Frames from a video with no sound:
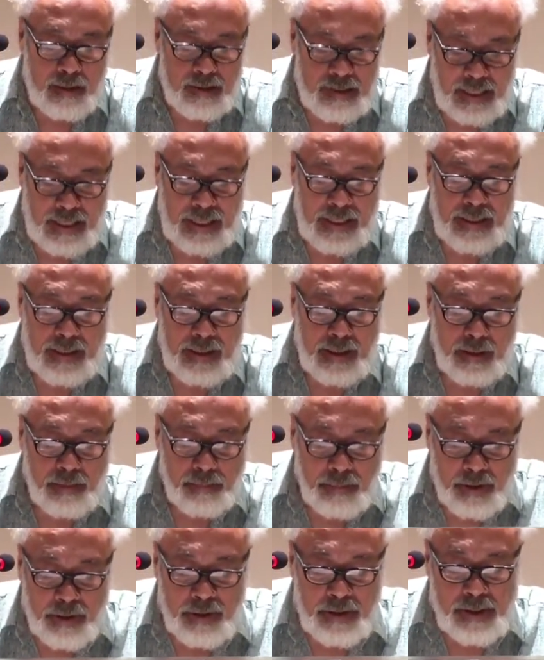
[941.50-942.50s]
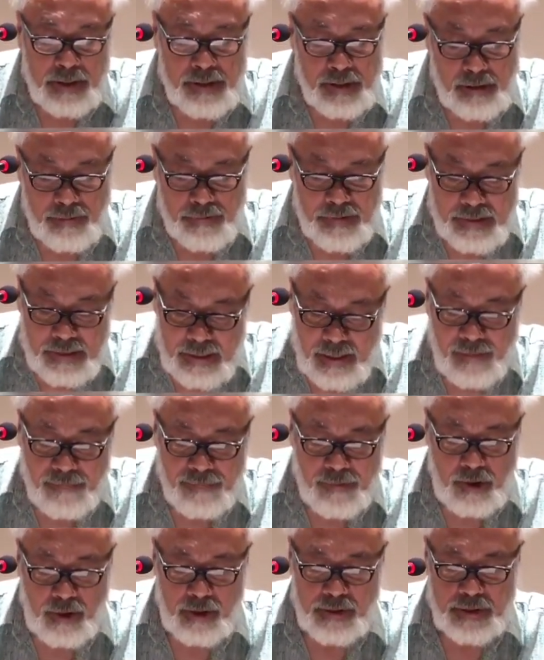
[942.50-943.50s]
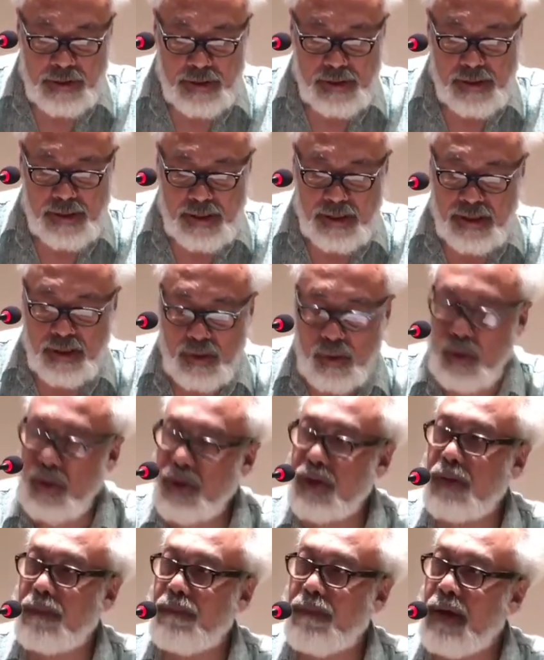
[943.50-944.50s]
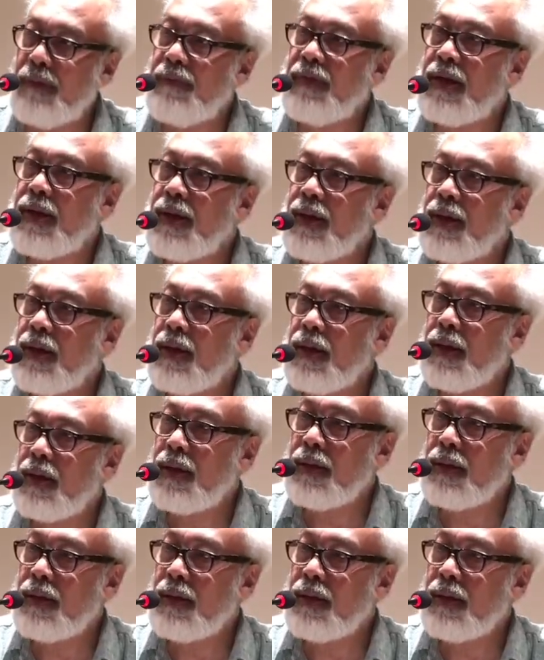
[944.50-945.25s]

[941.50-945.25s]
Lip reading: Second, emergence of a self-conscious discourse of memory